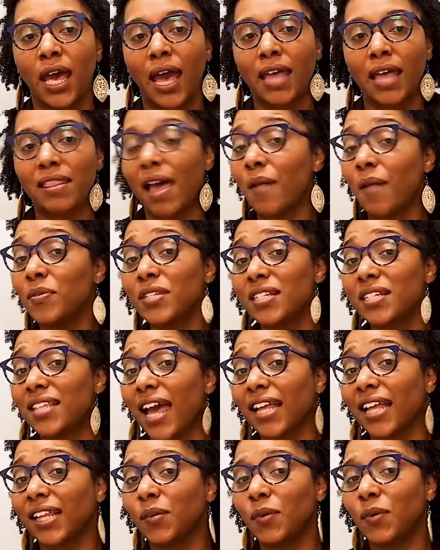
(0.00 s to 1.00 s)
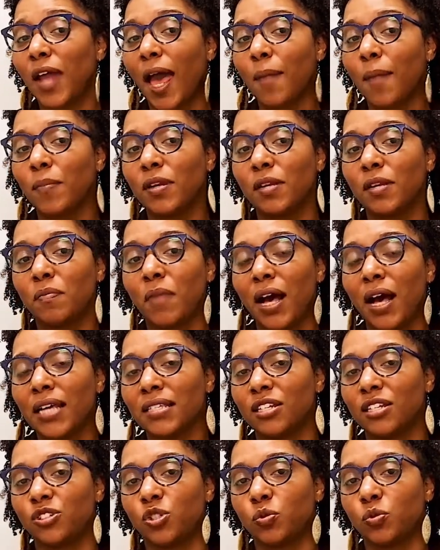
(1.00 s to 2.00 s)
And that was exactly what happened in my
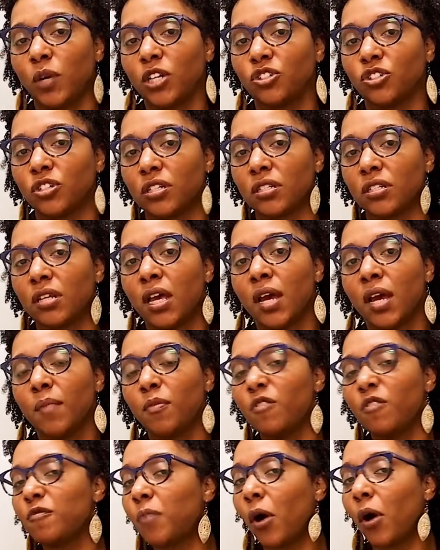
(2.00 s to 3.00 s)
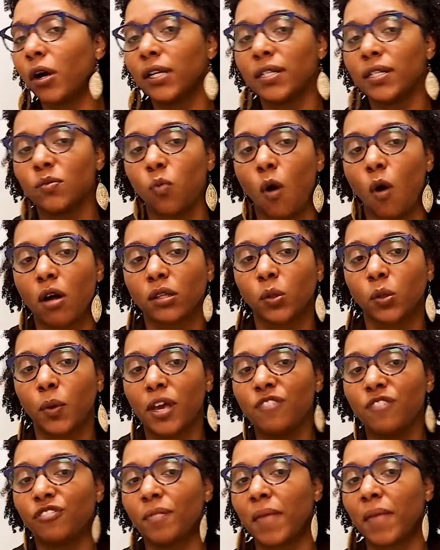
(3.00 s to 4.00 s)
situation. Both parties walked
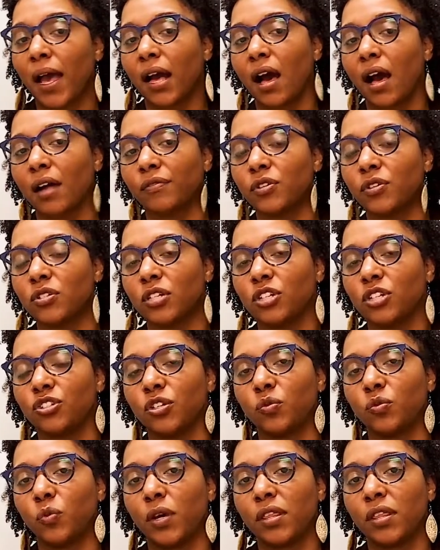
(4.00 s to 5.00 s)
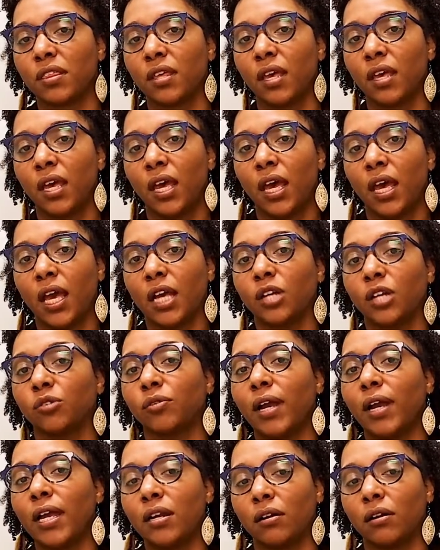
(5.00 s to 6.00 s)
away from that conversation with a
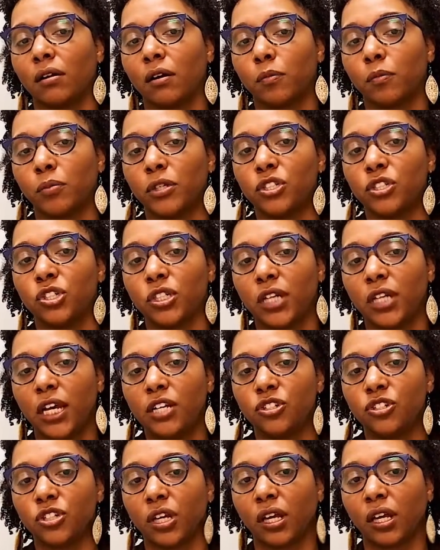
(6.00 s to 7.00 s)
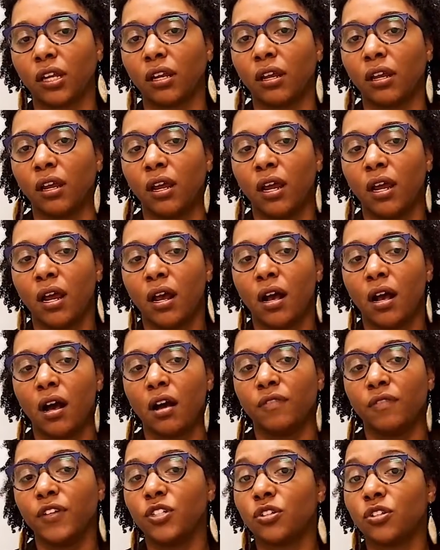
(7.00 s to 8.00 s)
greater appreciation
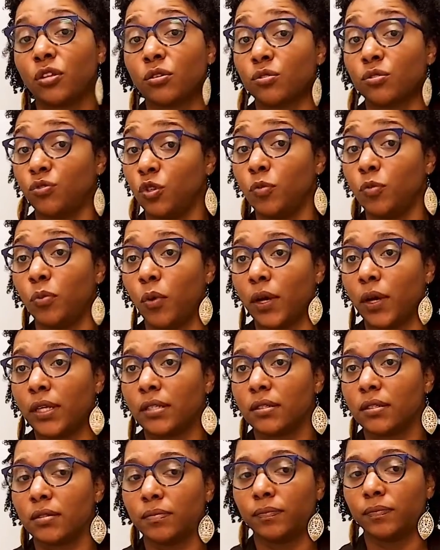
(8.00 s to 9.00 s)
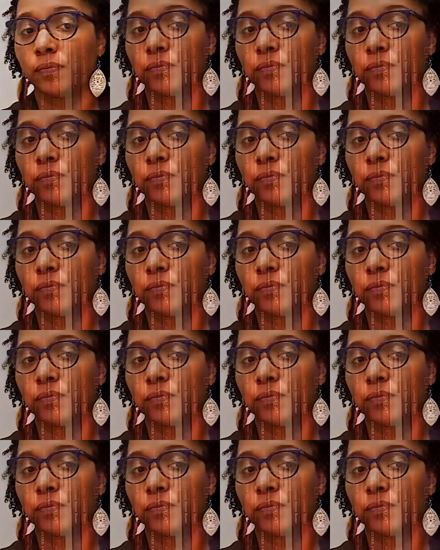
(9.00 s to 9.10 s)
of each other's viewpoints.